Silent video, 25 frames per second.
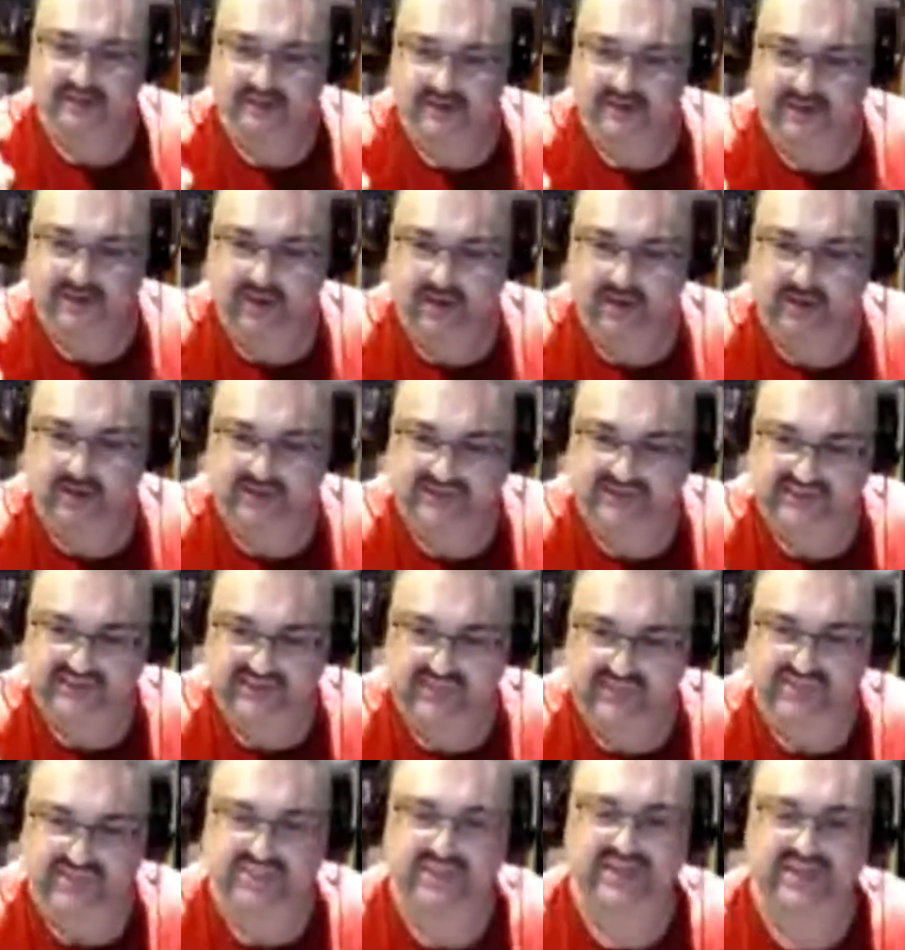Set
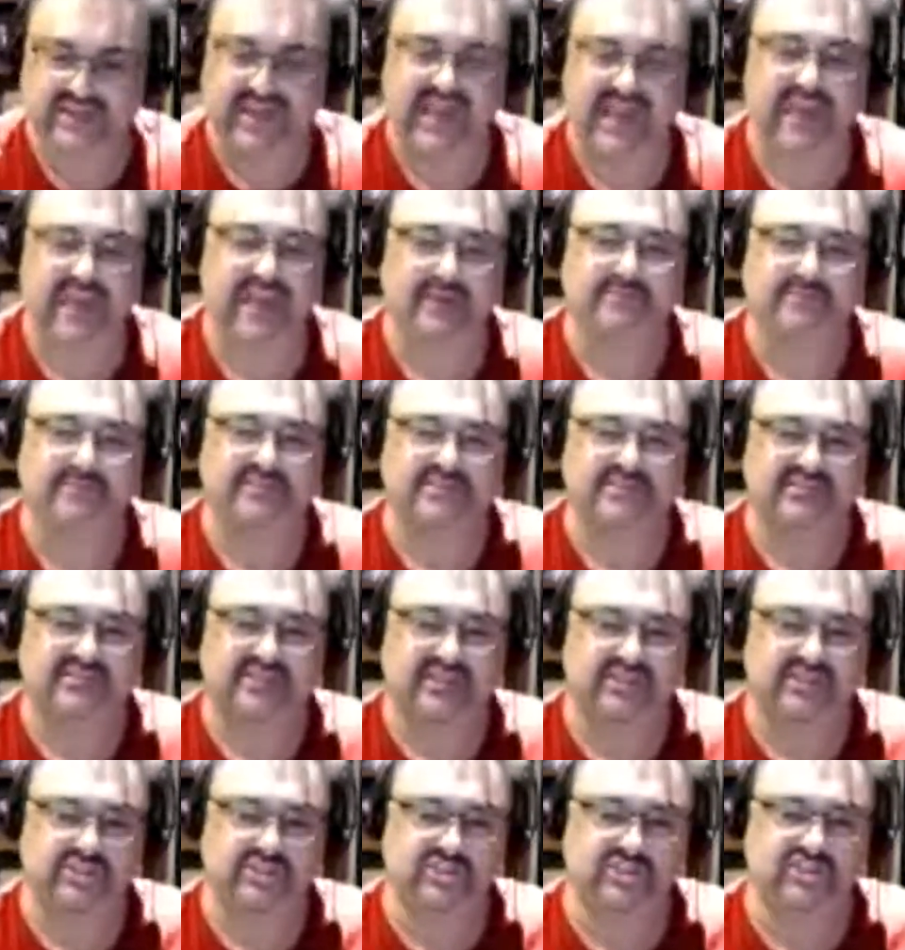your games and set your
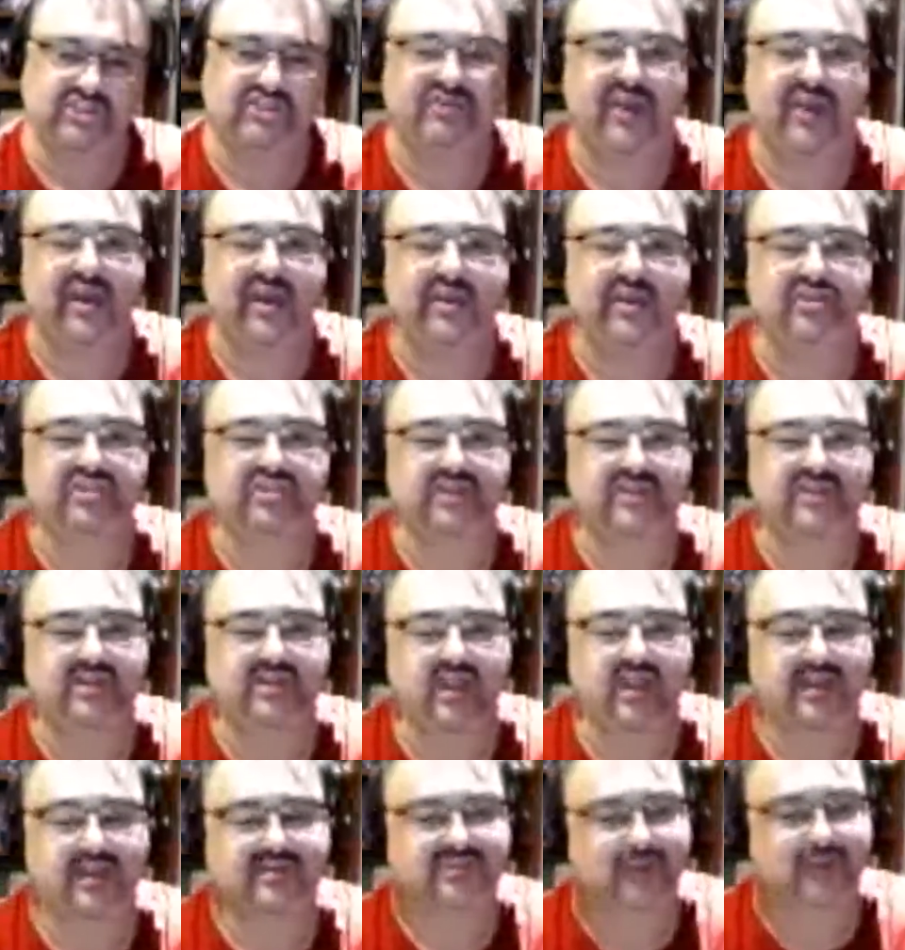strategy.
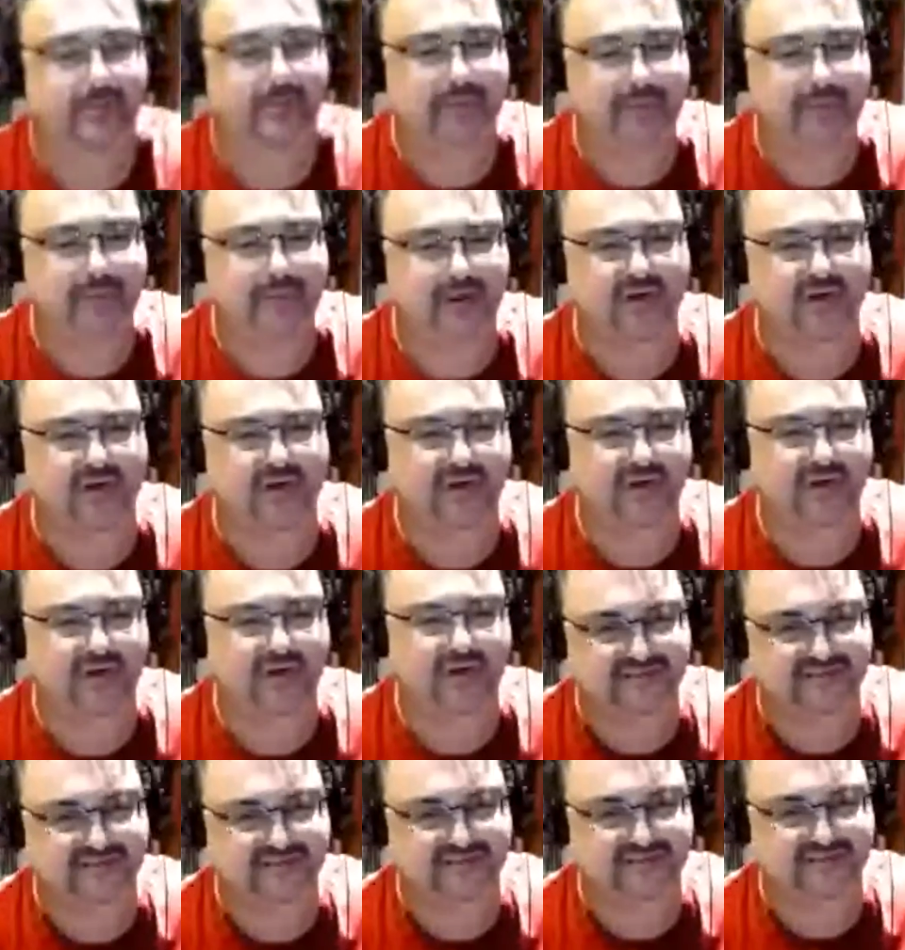So people got to realize
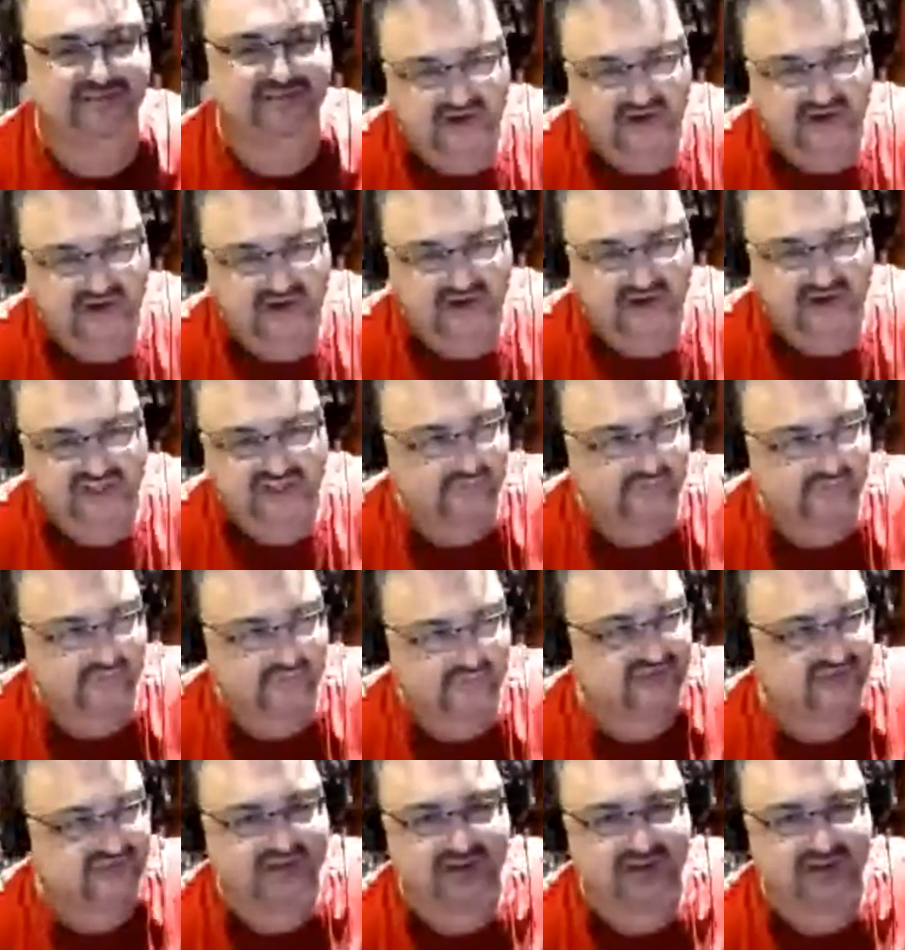Nintendo's got this.